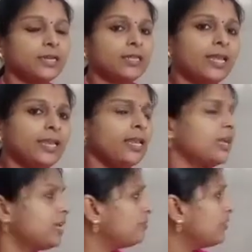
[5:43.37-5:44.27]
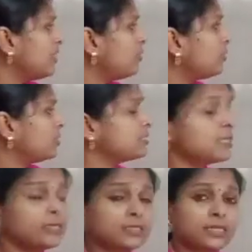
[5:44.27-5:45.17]
Then we know this
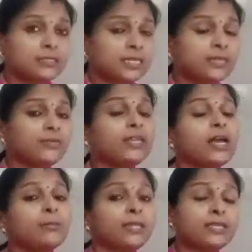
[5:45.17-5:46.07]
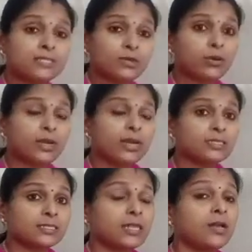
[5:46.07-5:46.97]
Sir C.V. Raman is known
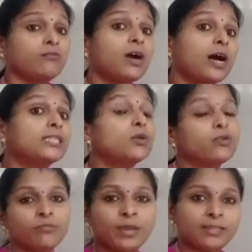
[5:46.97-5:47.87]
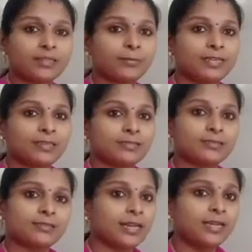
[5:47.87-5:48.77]
as father of
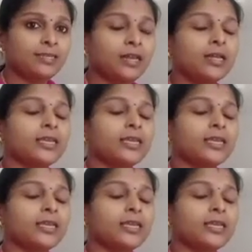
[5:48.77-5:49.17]
mathematics, right?